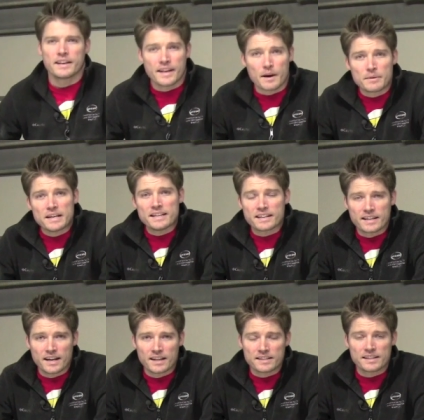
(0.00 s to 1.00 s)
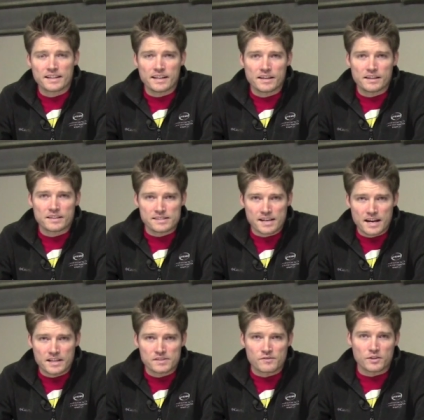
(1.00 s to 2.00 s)
Now we need to cut the
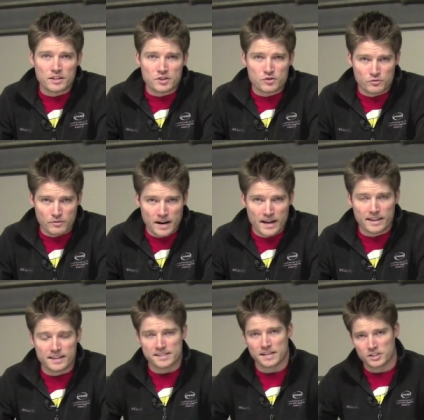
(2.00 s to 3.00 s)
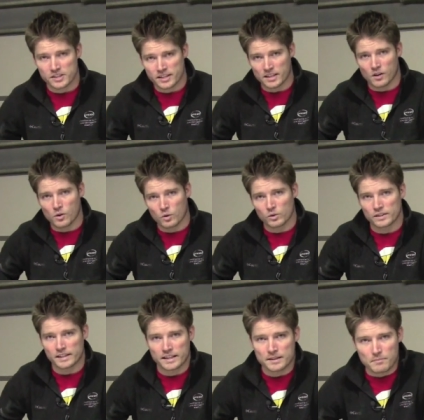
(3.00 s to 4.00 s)
sides for the tray that's actually gonna
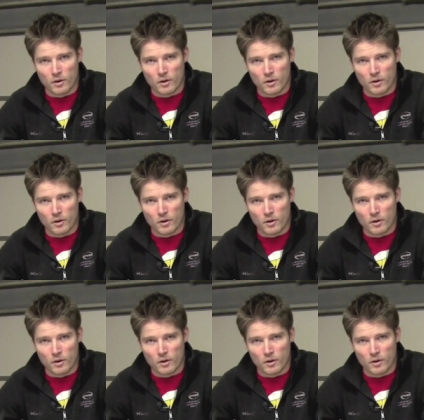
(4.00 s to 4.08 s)
hold the